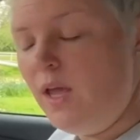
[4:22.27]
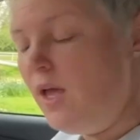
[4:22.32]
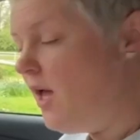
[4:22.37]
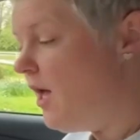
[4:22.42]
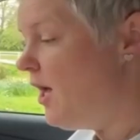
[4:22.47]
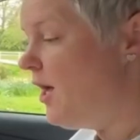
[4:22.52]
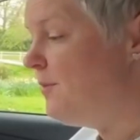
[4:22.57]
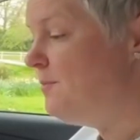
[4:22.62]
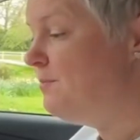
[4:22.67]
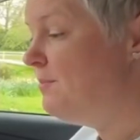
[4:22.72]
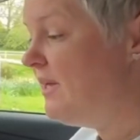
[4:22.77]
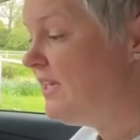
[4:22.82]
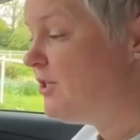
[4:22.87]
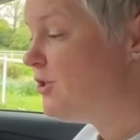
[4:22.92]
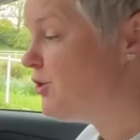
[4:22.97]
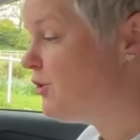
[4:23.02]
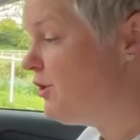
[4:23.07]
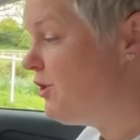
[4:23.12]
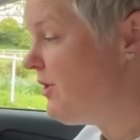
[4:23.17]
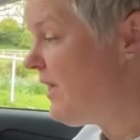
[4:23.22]
Make
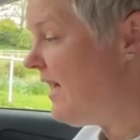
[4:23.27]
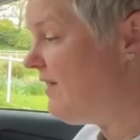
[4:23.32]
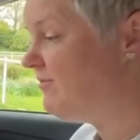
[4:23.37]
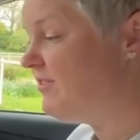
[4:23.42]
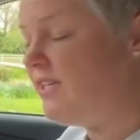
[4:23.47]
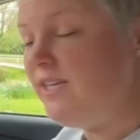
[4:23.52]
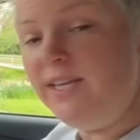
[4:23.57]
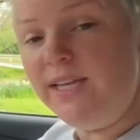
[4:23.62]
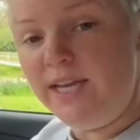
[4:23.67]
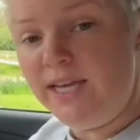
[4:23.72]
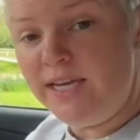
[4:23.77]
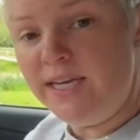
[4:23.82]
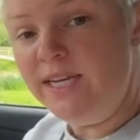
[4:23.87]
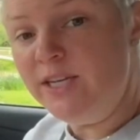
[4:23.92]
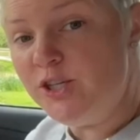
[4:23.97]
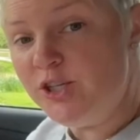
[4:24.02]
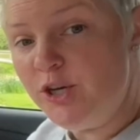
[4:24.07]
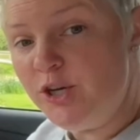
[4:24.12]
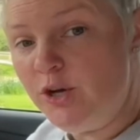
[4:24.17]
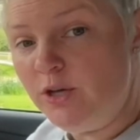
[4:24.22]
sure you have the
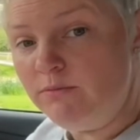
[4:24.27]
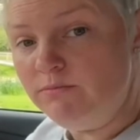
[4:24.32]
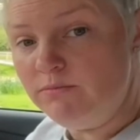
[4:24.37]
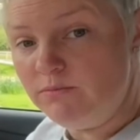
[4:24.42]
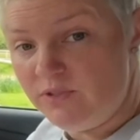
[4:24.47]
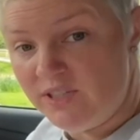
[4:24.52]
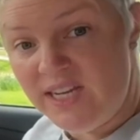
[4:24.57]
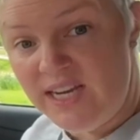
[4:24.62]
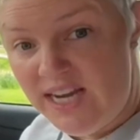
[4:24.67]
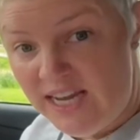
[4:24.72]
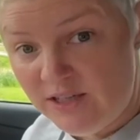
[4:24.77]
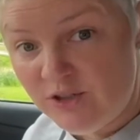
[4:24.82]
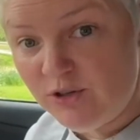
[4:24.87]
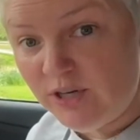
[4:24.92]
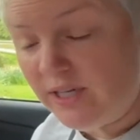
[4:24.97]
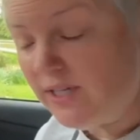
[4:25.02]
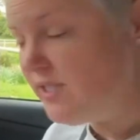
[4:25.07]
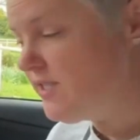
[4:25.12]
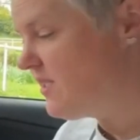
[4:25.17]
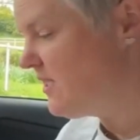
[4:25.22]
ignition on, the
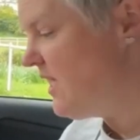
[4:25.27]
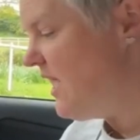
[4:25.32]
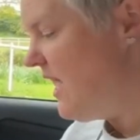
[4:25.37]
electrics,